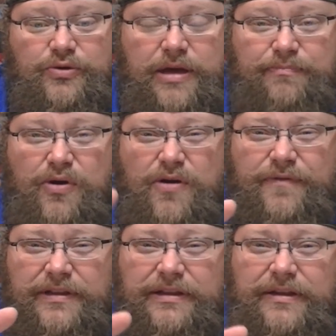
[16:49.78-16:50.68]
that
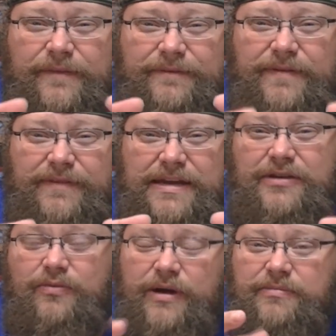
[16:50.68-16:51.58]
perfect little
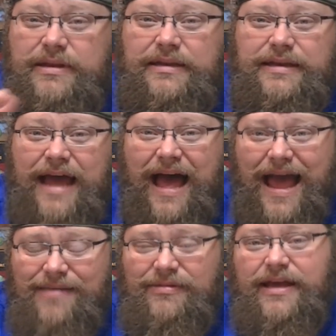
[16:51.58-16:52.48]
15, 20-minute
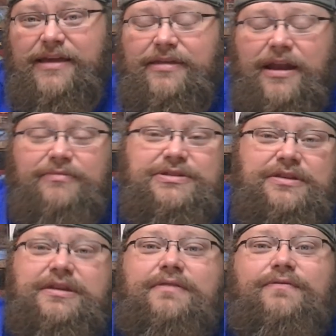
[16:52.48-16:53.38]
time length that I was
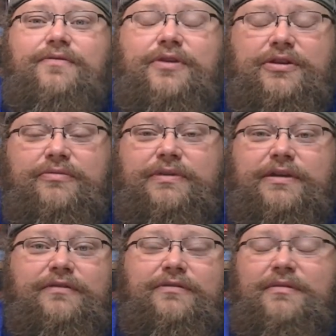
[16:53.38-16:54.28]
looking for,
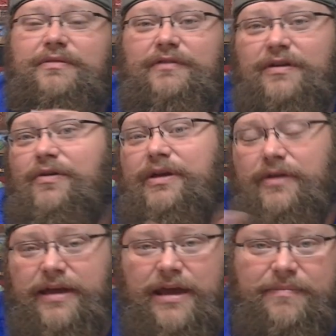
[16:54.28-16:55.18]
because somebody said, oh,
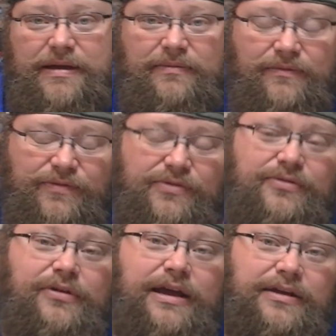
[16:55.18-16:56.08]
I got to pick up some
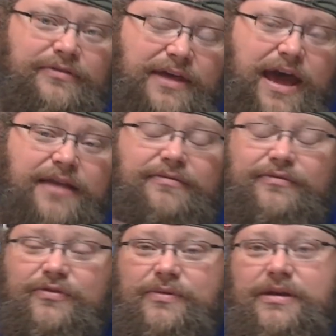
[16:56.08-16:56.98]
food, or I got to do that,
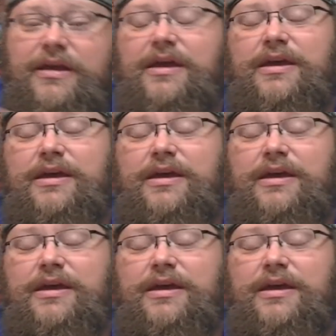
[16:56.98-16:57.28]
and so on.